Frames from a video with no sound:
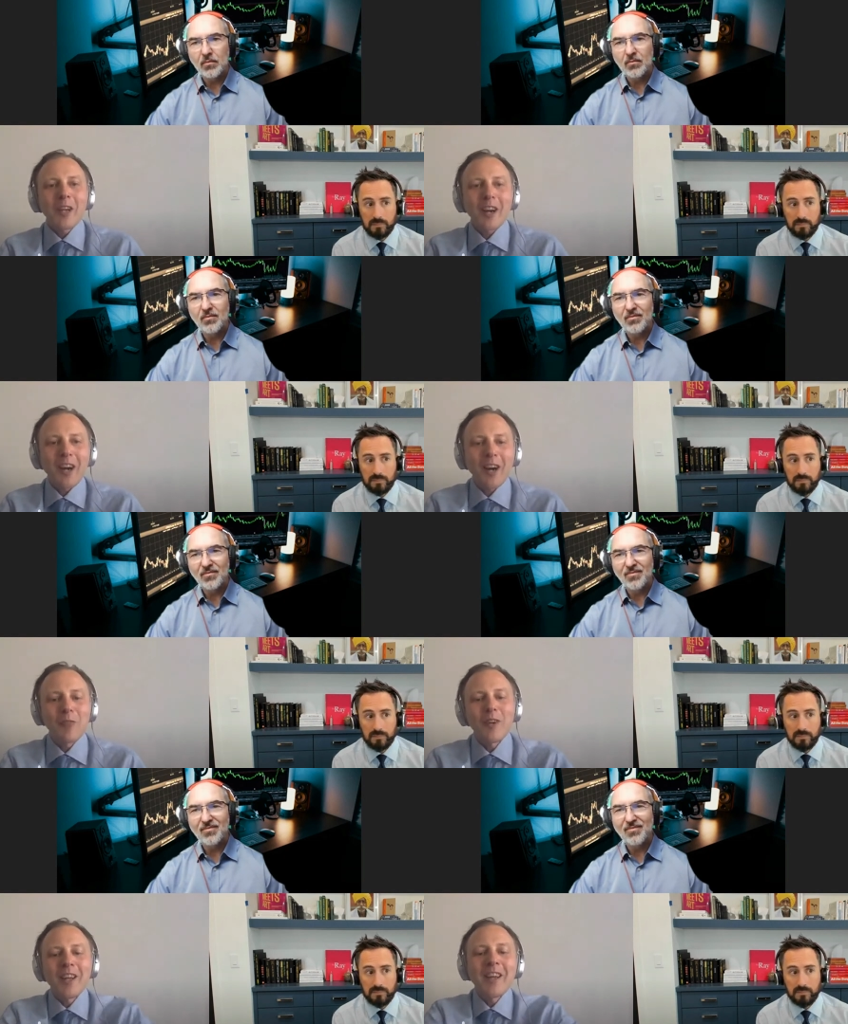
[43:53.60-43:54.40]

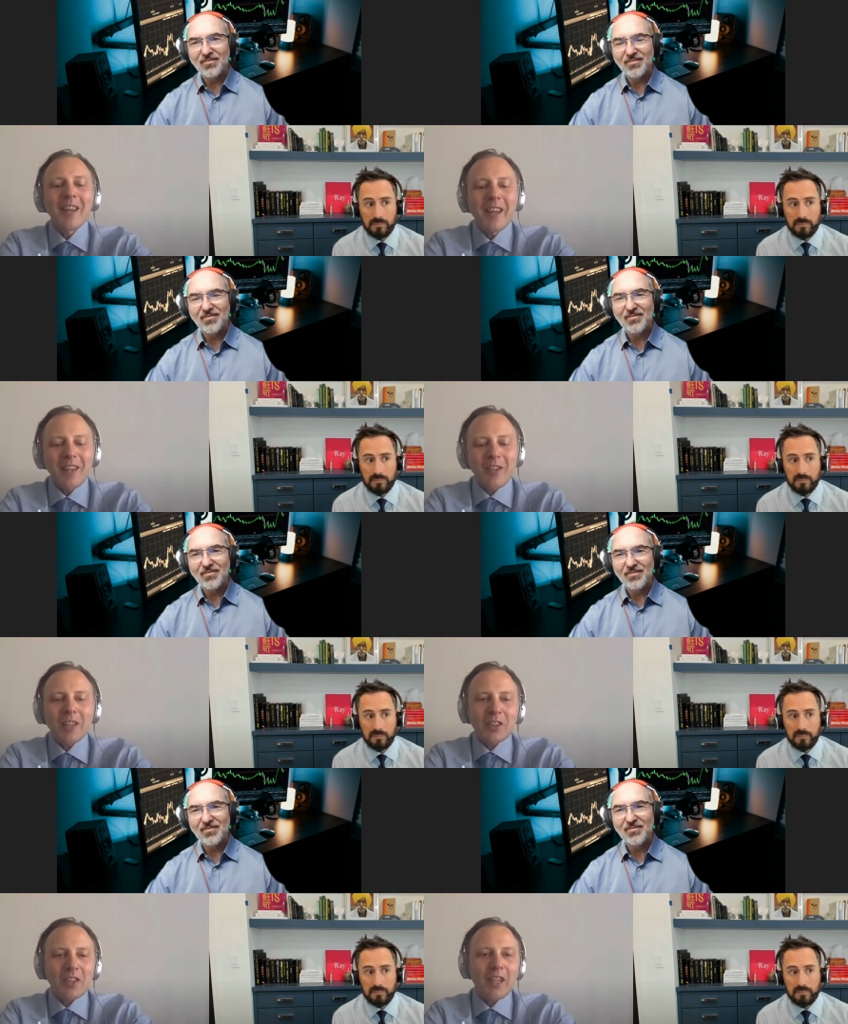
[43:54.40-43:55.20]
Speaker 1: Um, it's
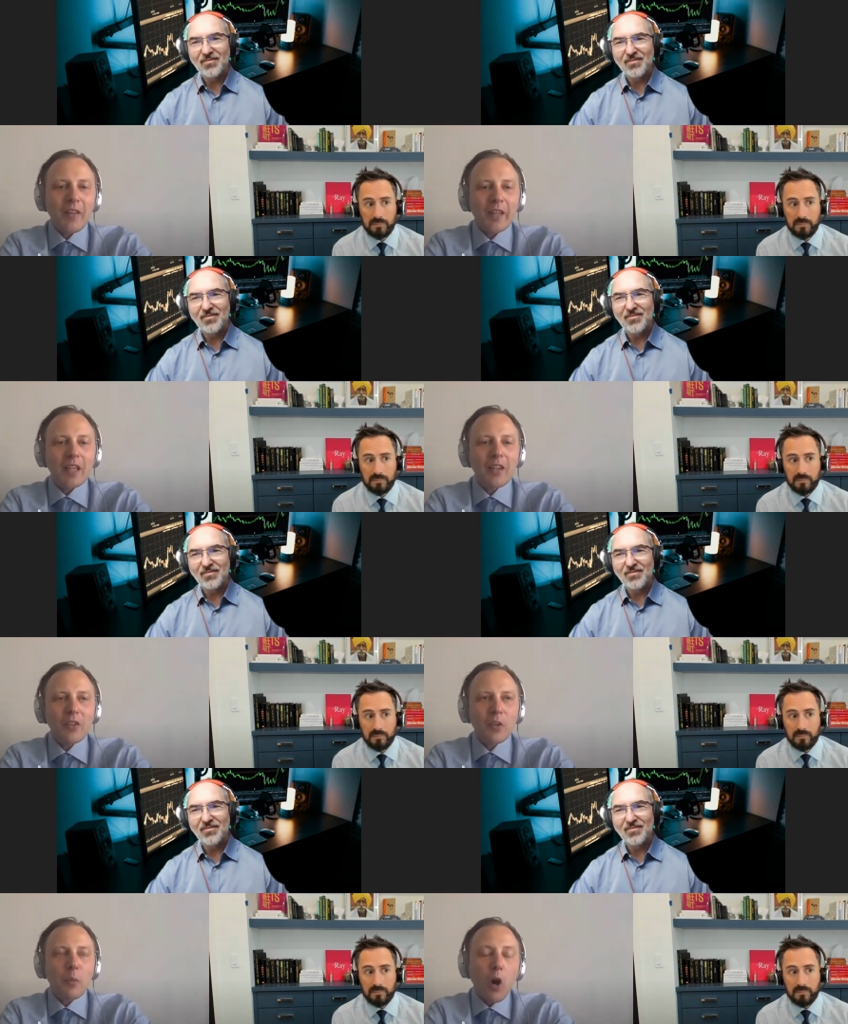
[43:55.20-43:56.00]
actually, I think
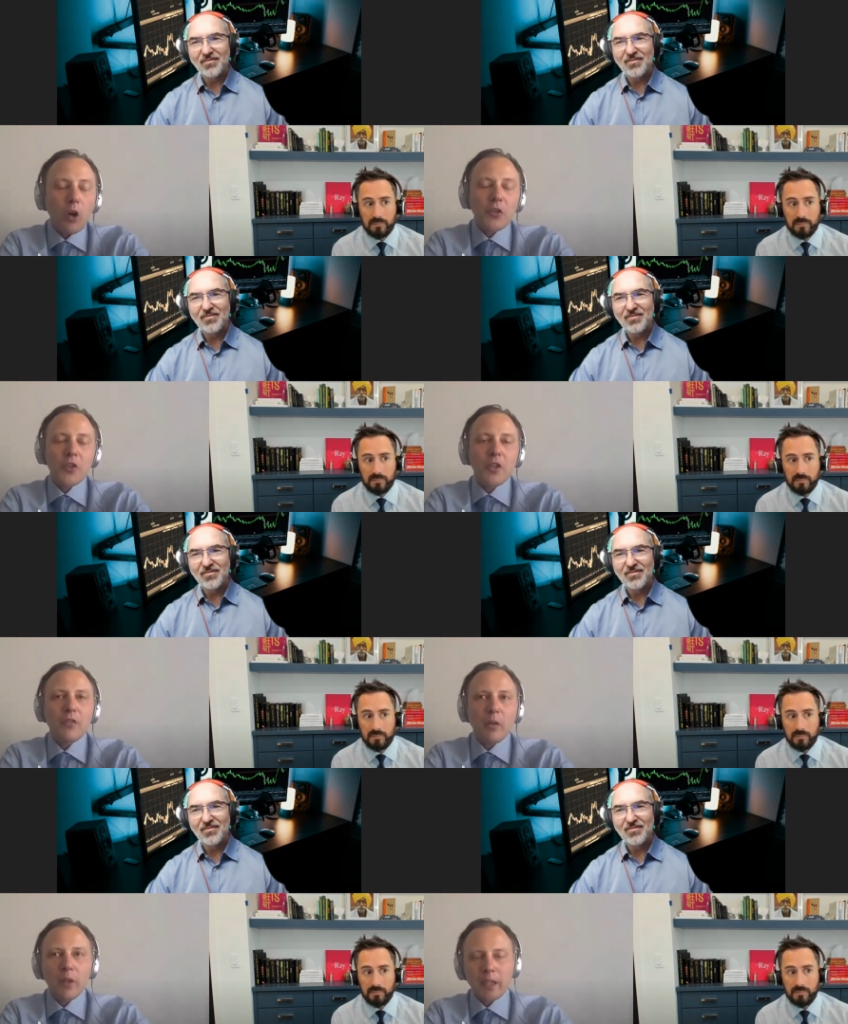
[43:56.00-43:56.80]
it's a
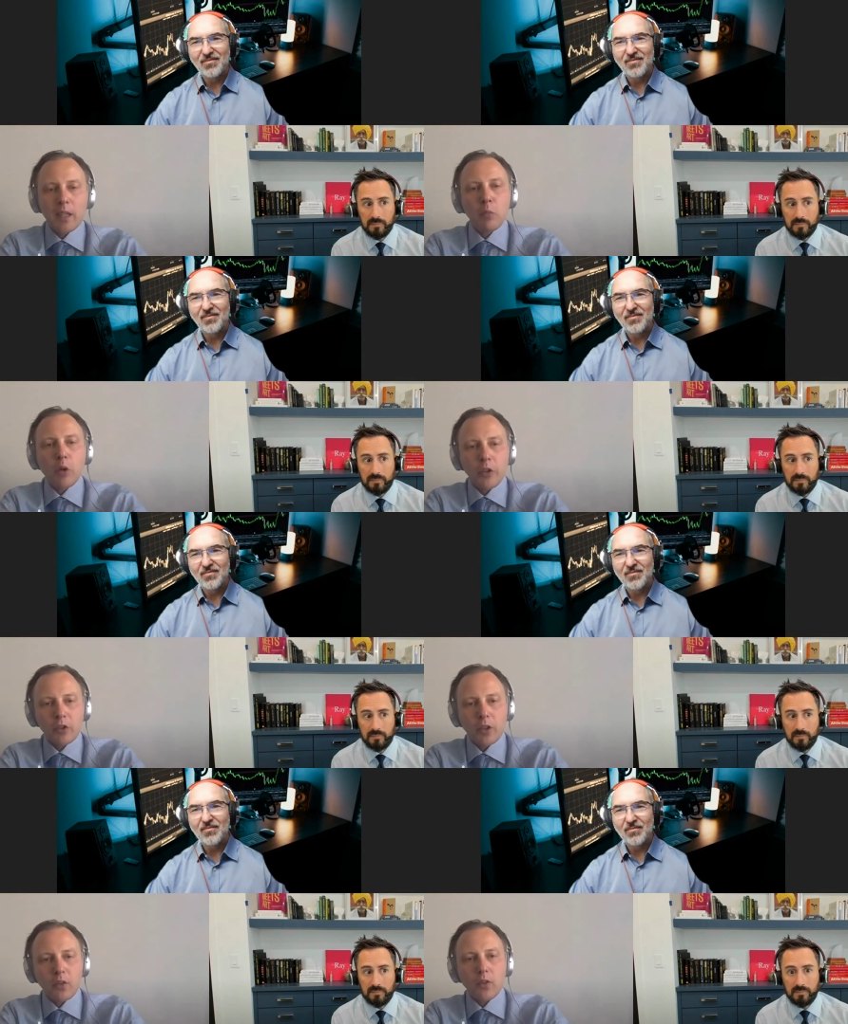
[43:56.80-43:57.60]
positive that we're getting more
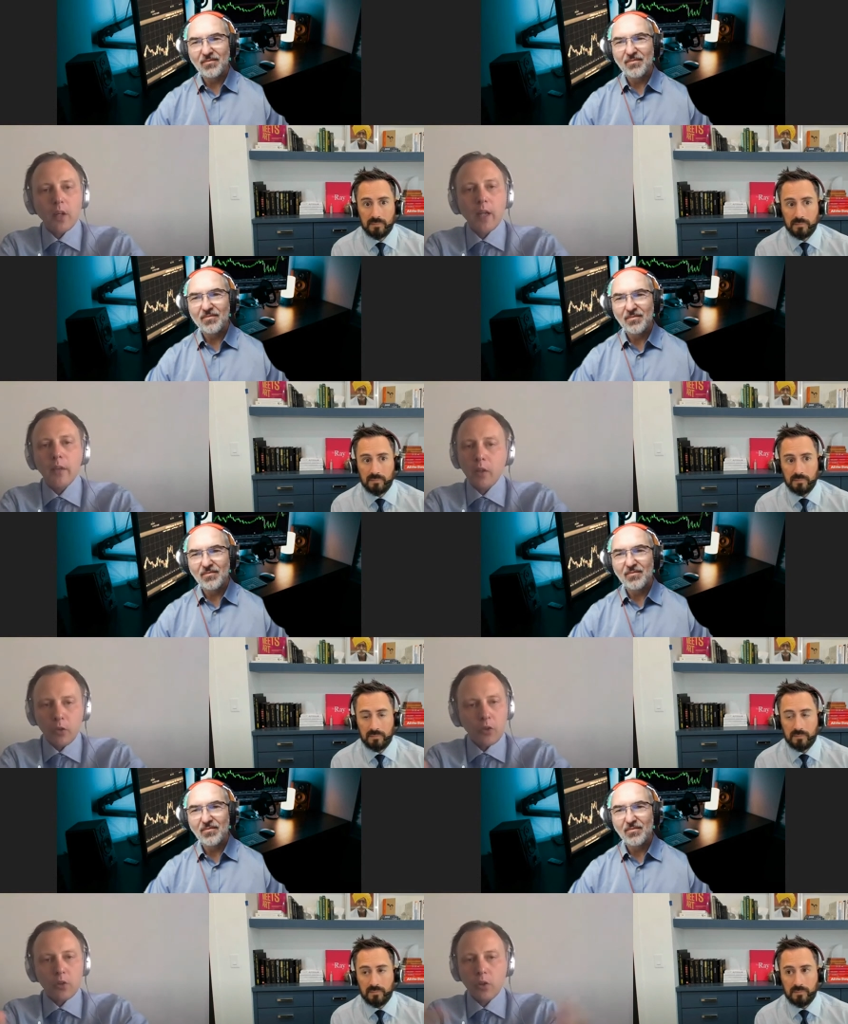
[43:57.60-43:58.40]
entrants and then
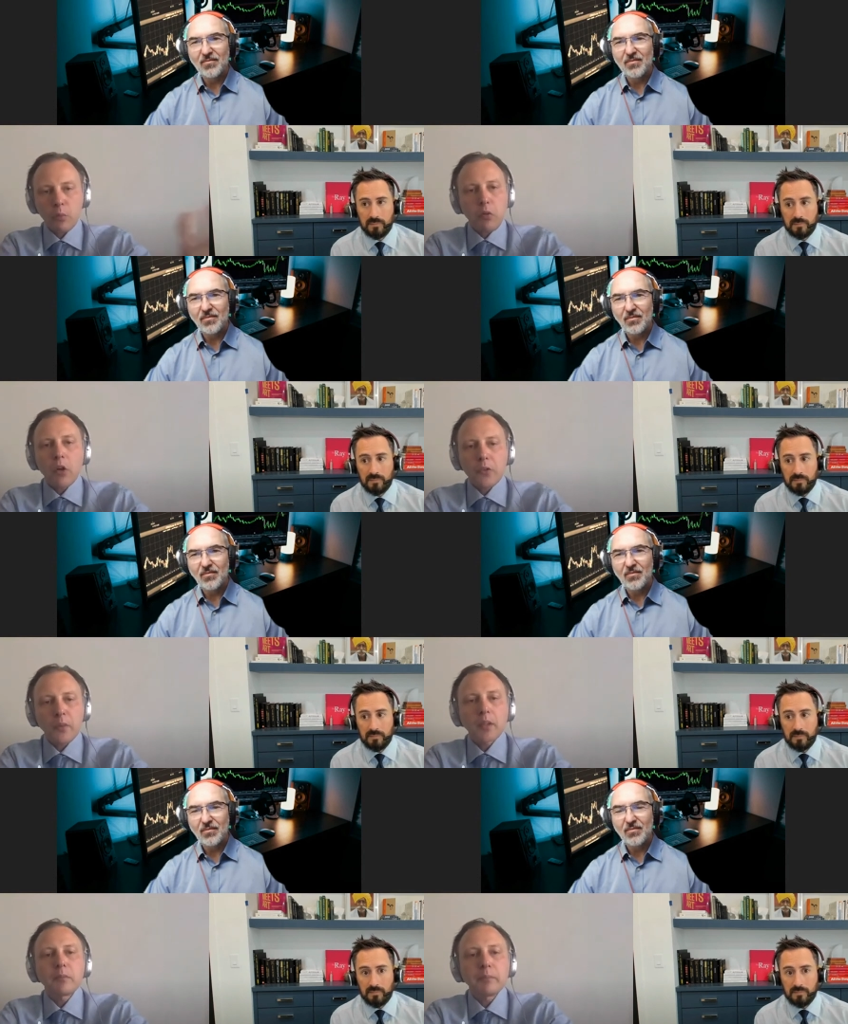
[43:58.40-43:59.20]
it was sort of
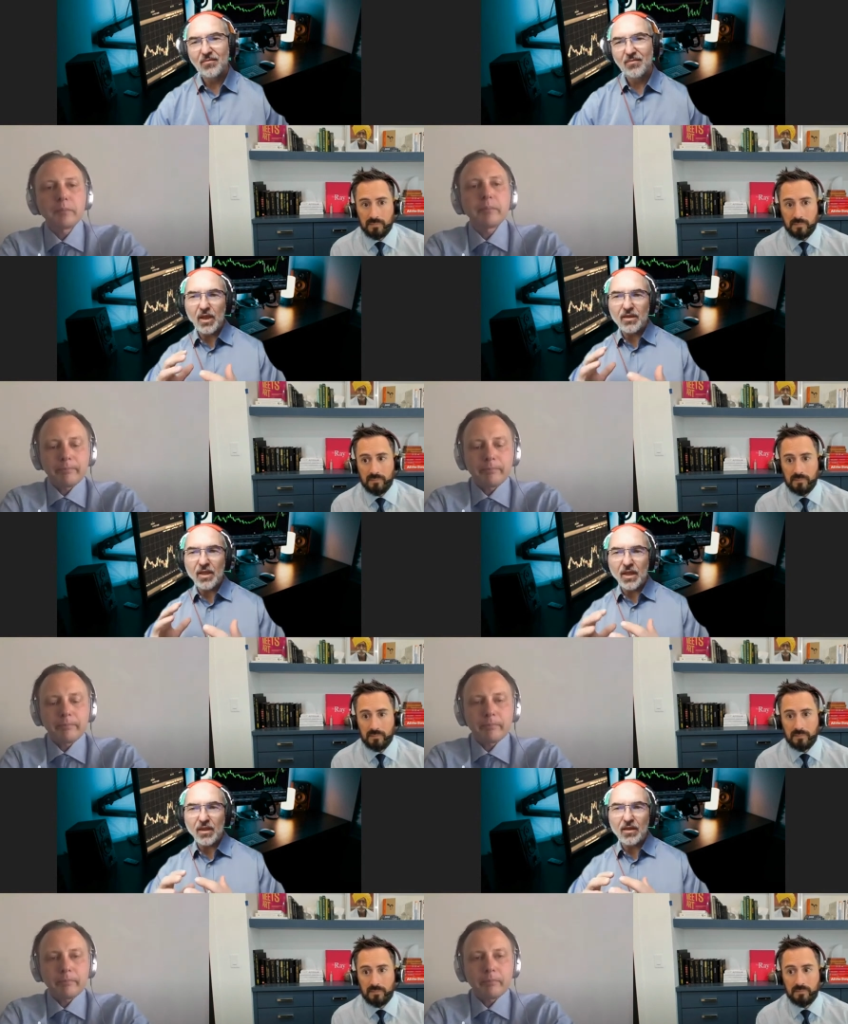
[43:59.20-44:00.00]
blossoming.
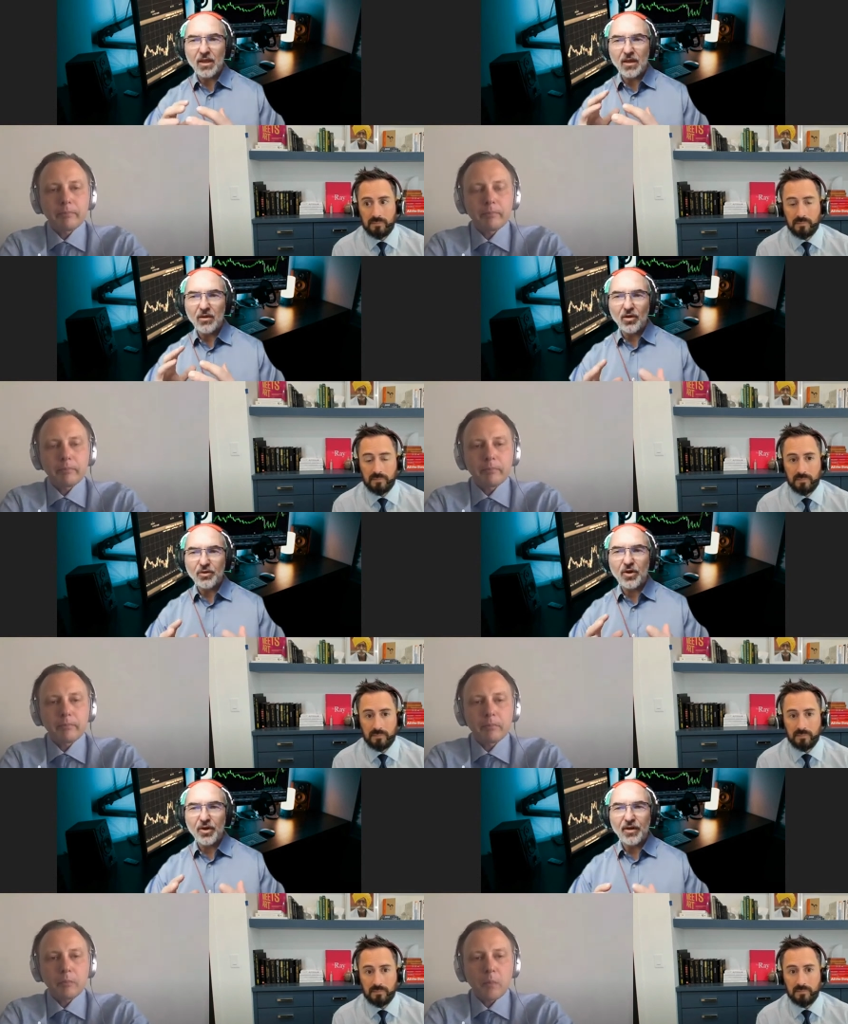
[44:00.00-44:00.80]
Speaker 2: It, the the
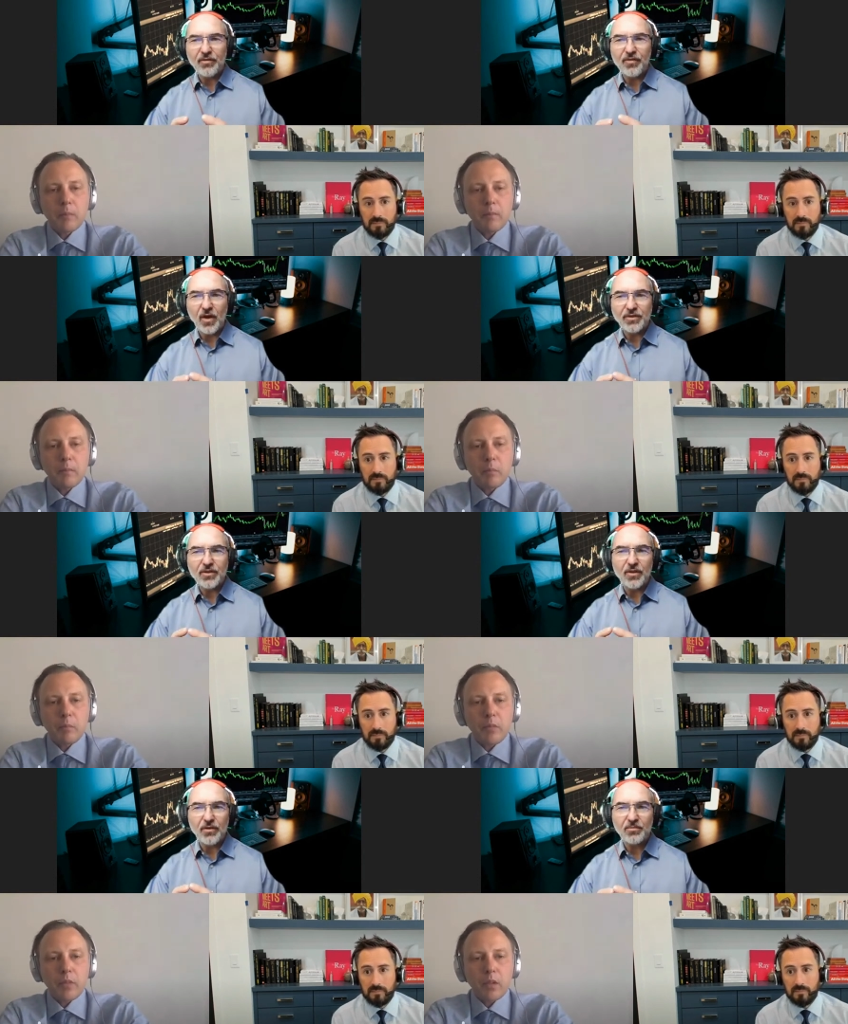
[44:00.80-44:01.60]
alternative
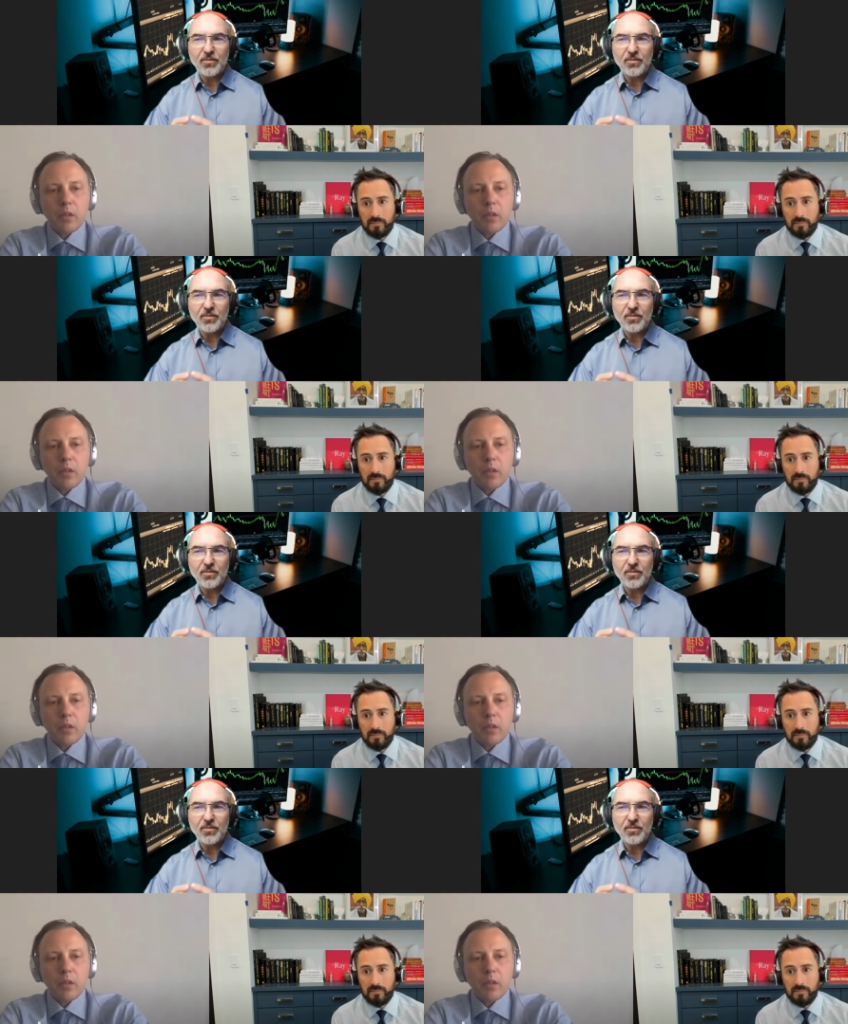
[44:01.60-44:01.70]
funds are the